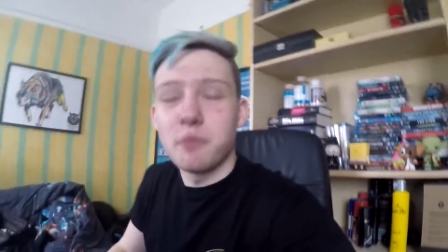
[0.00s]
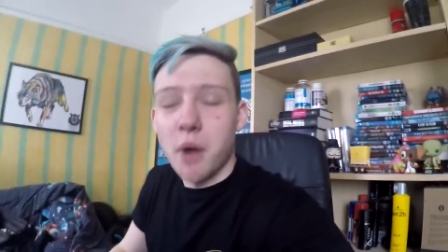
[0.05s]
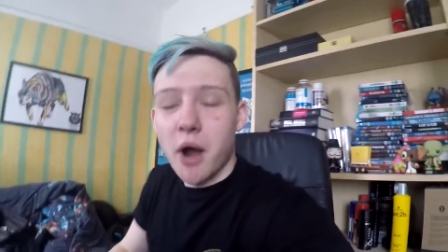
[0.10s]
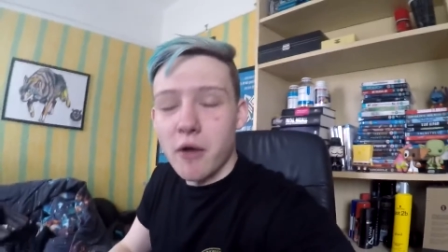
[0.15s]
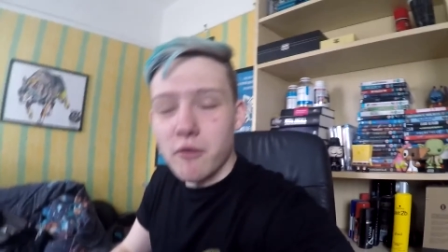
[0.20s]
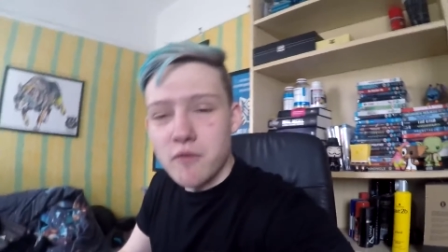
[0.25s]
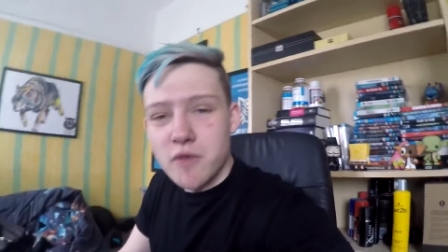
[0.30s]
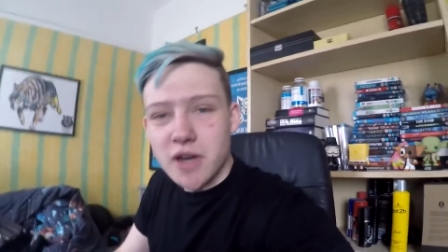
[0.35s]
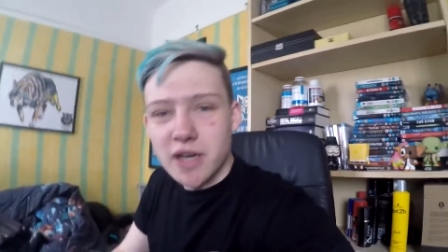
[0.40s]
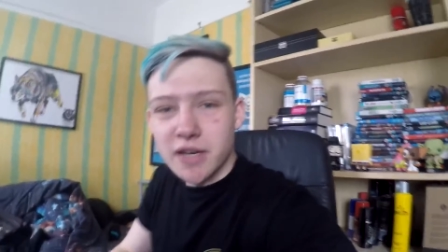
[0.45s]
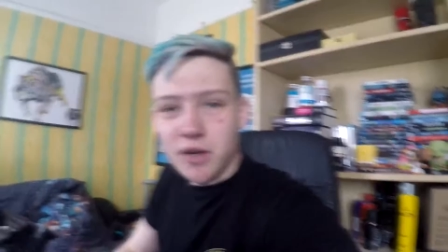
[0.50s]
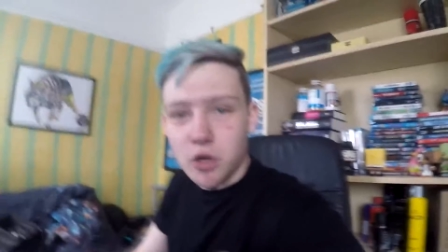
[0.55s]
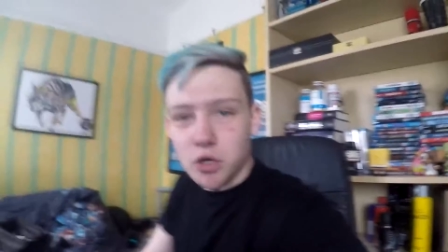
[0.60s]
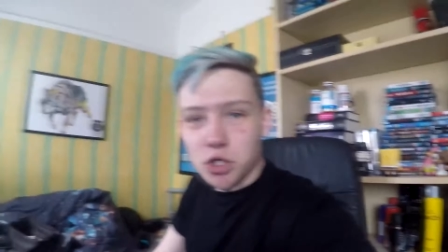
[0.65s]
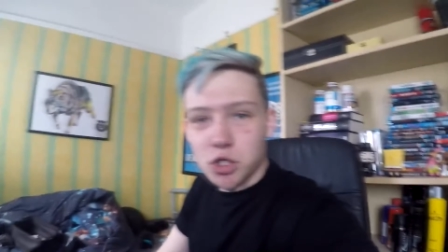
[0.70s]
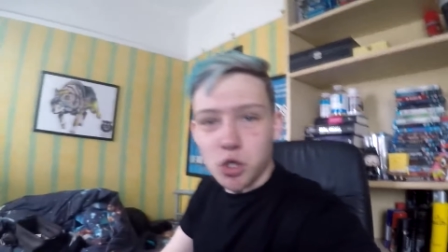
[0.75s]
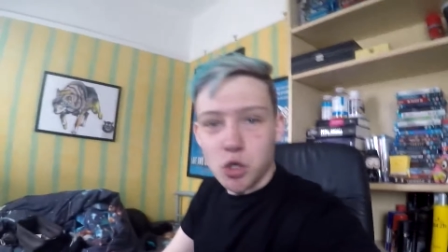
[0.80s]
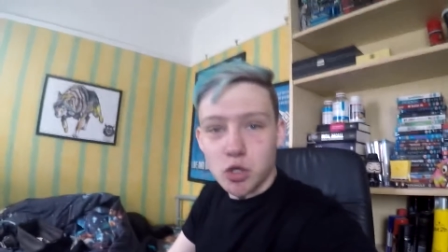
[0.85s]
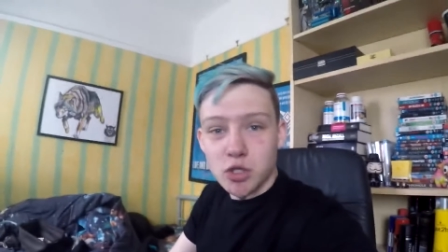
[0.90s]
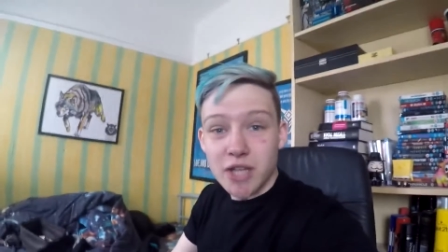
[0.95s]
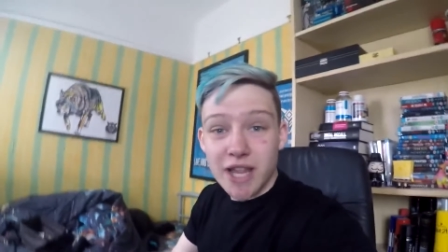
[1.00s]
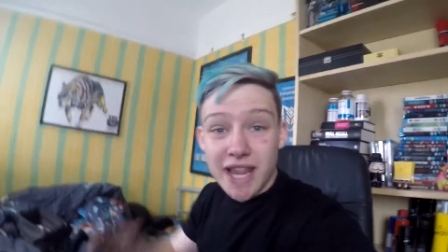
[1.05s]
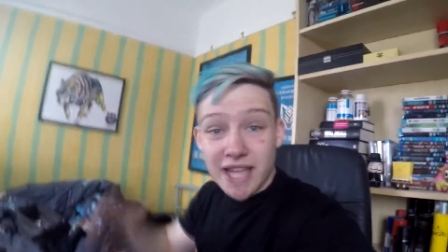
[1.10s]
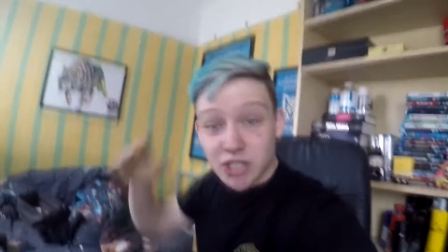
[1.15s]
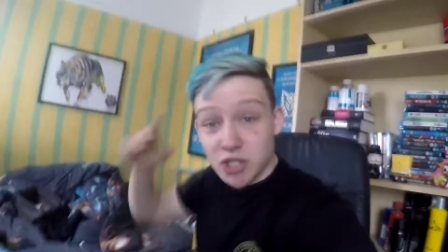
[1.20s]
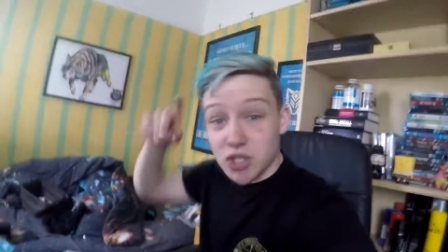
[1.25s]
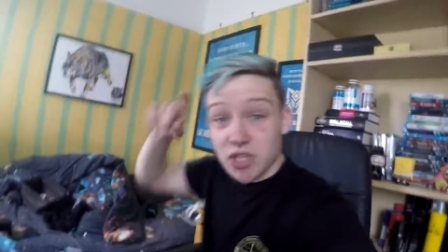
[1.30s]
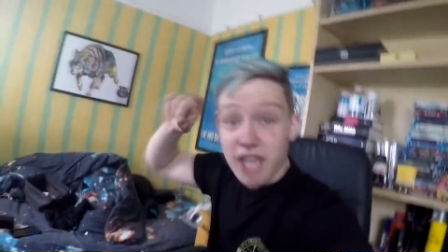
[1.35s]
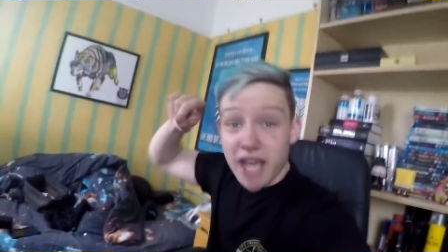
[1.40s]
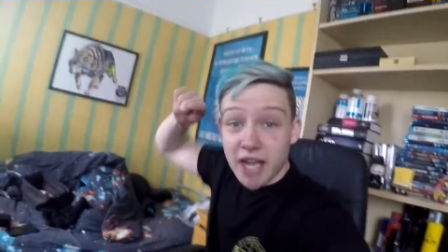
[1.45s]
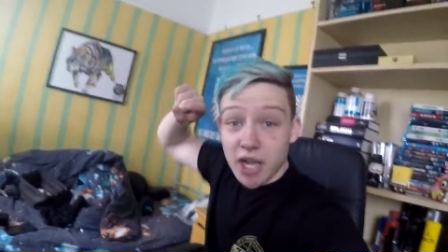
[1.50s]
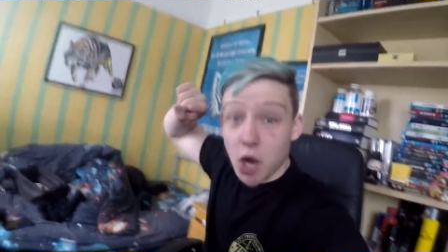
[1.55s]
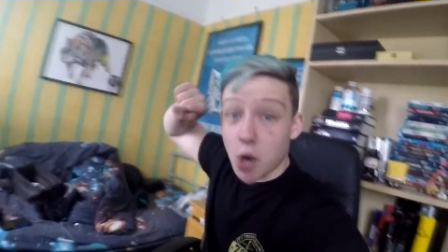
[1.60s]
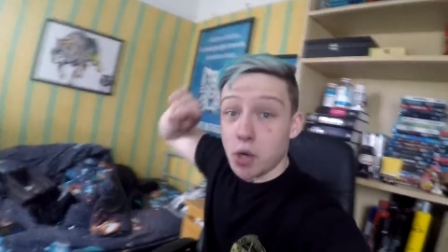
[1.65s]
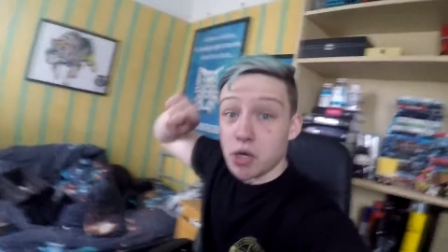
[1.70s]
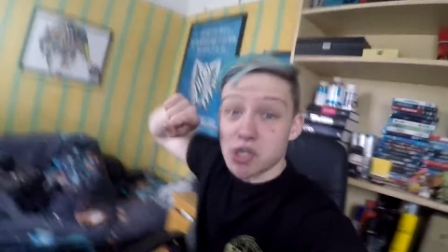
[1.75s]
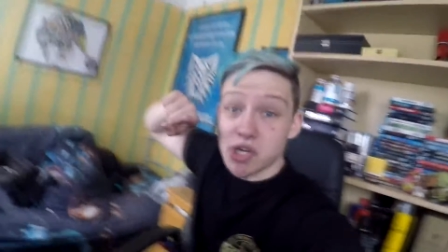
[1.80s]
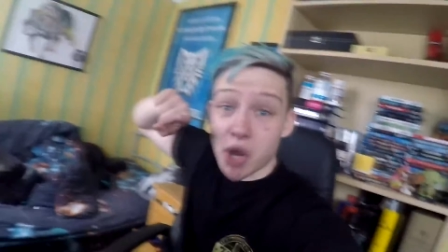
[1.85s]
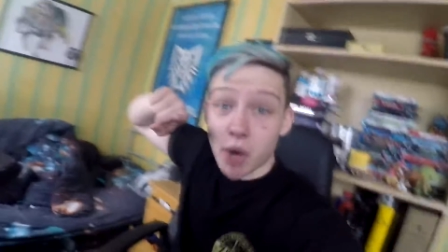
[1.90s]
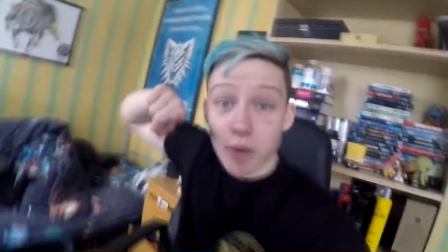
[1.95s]
but I'm really not sure. So let's just get
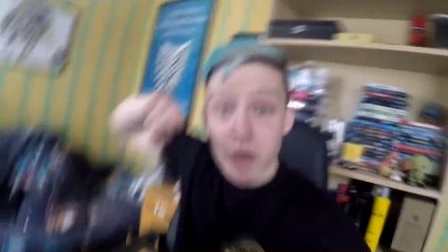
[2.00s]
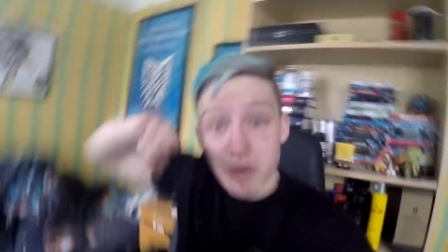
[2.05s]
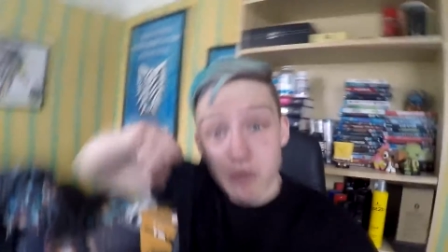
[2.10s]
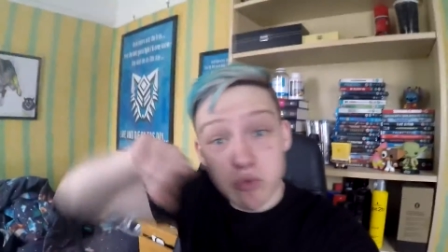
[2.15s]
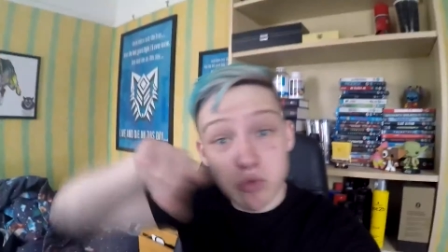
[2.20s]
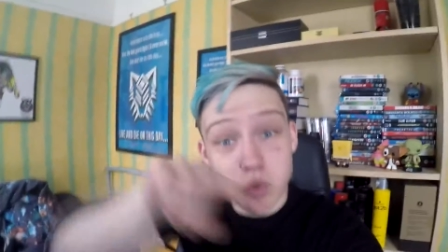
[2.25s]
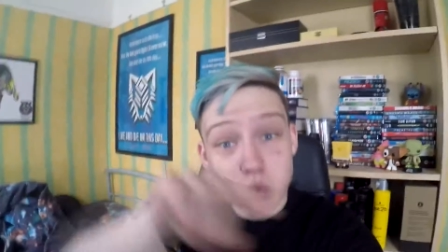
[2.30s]
going, shall we?